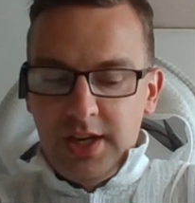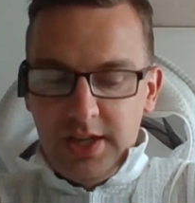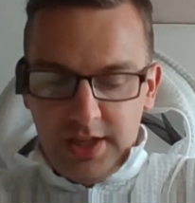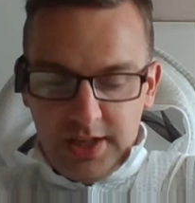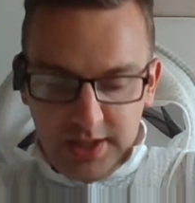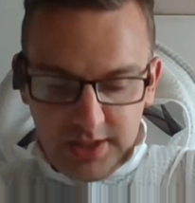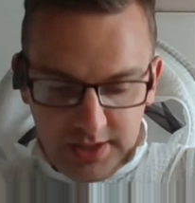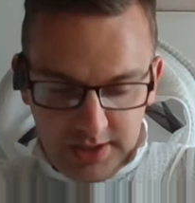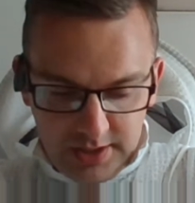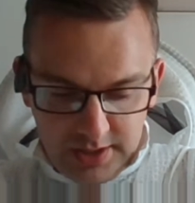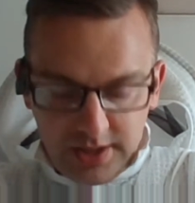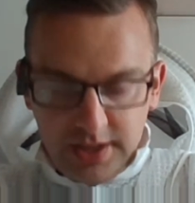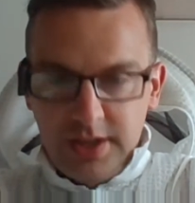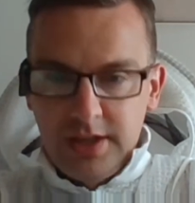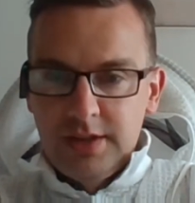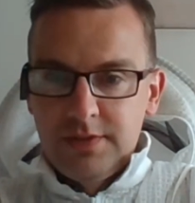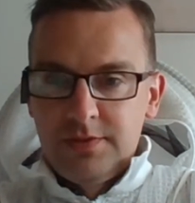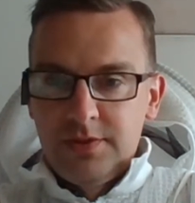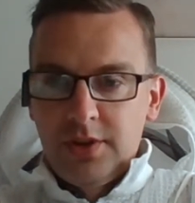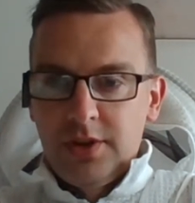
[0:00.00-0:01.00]
I,
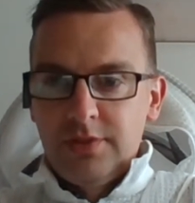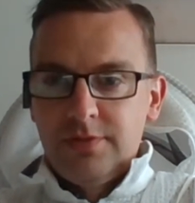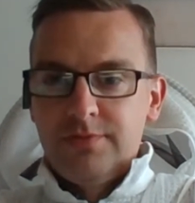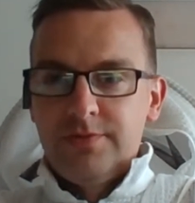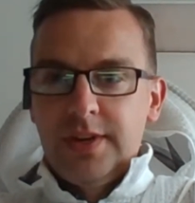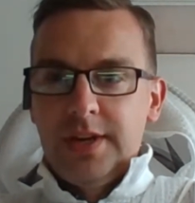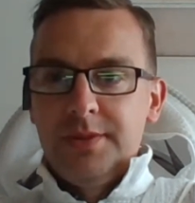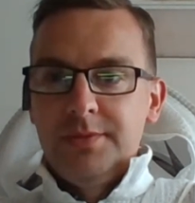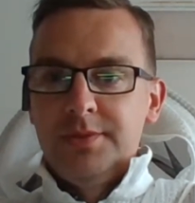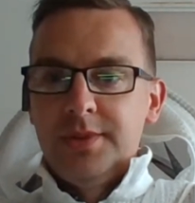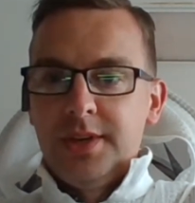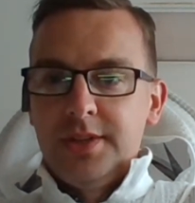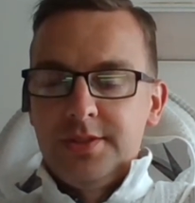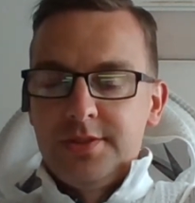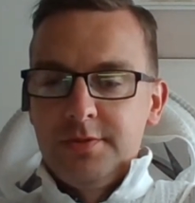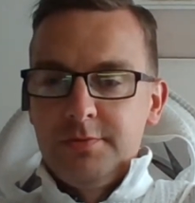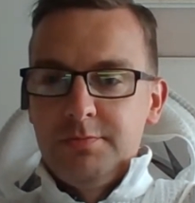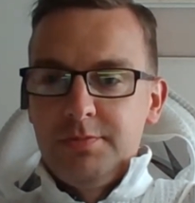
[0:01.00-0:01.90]
I, I have not found that